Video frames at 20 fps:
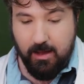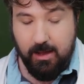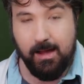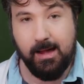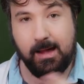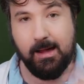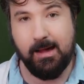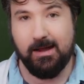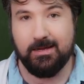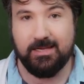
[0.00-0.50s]

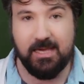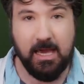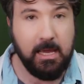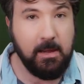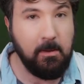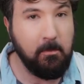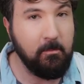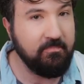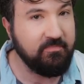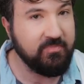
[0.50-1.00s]
Ah,
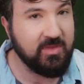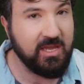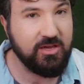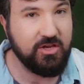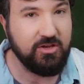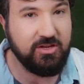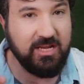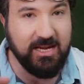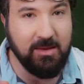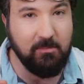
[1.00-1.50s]
okay.
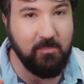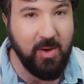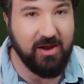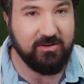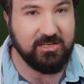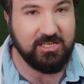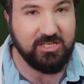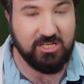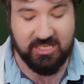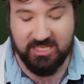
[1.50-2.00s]
You didn't
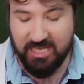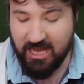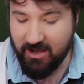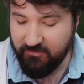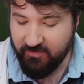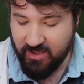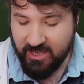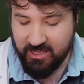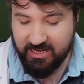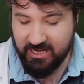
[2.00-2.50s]
embarrass
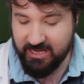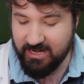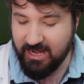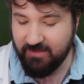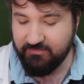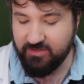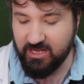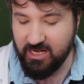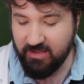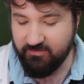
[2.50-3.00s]
yourself. You didn't
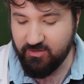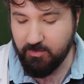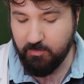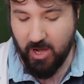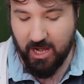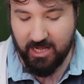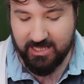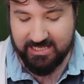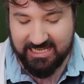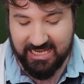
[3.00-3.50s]
have to leave the
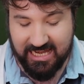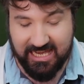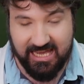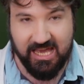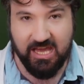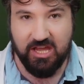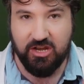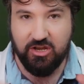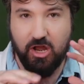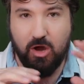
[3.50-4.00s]
party.
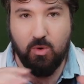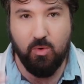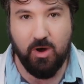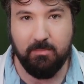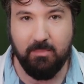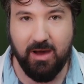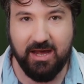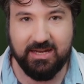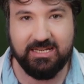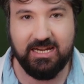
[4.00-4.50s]
No
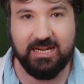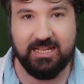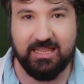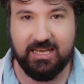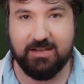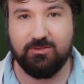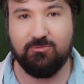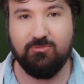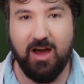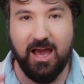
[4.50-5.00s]
one minded
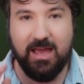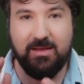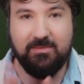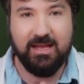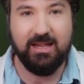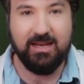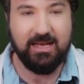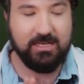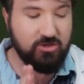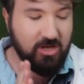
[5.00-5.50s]
anything. Right,
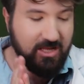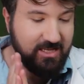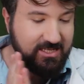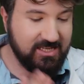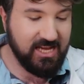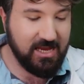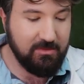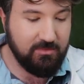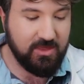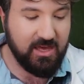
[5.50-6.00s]
let's try the
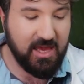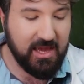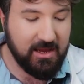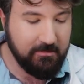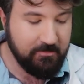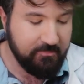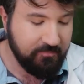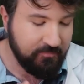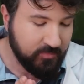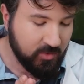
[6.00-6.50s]
same
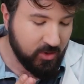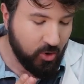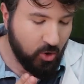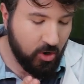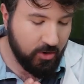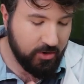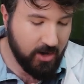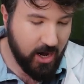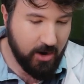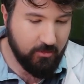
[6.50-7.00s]
thing
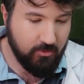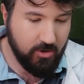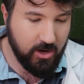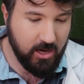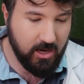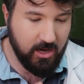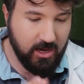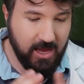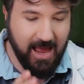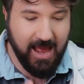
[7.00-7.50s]
on our
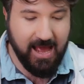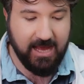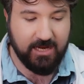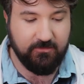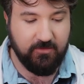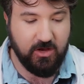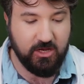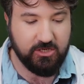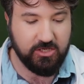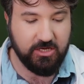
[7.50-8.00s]
uh, hack
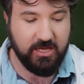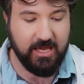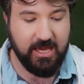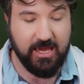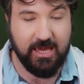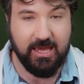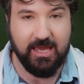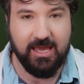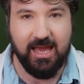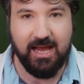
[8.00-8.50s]
version
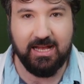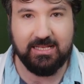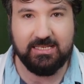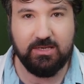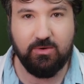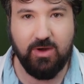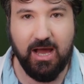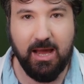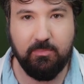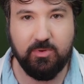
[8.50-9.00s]
here and
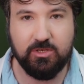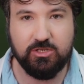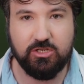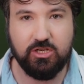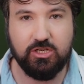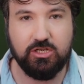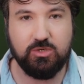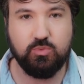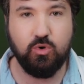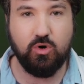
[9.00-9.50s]
see what happens. So
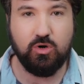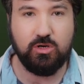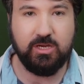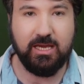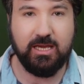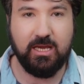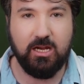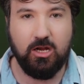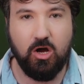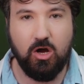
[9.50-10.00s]
you're just
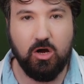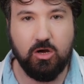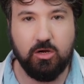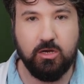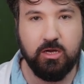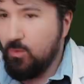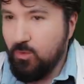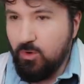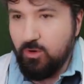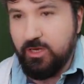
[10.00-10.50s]
walking
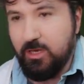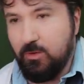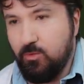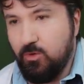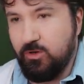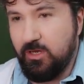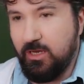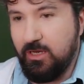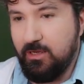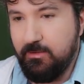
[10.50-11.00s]
along, walking,
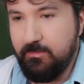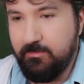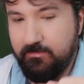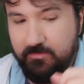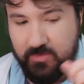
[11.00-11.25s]
walking.